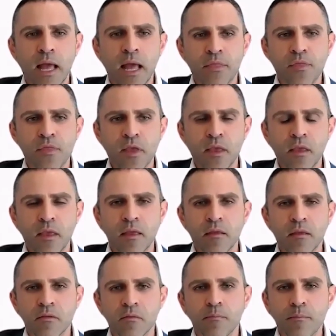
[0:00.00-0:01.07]
I think
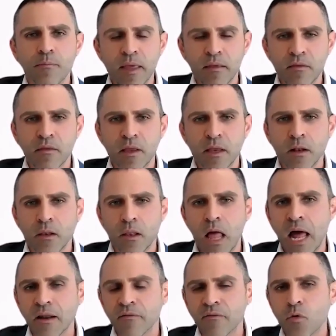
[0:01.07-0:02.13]
is missed in a
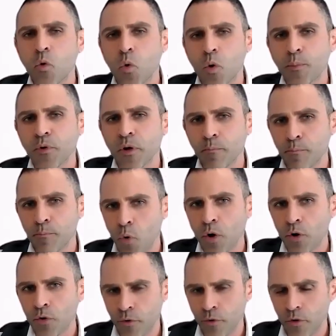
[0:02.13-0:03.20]
lot of corporate
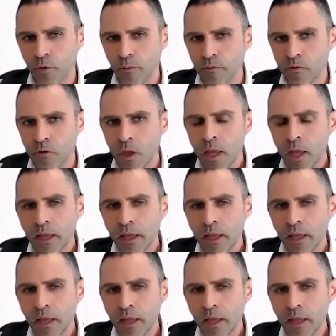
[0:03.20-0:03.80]
boardrooms.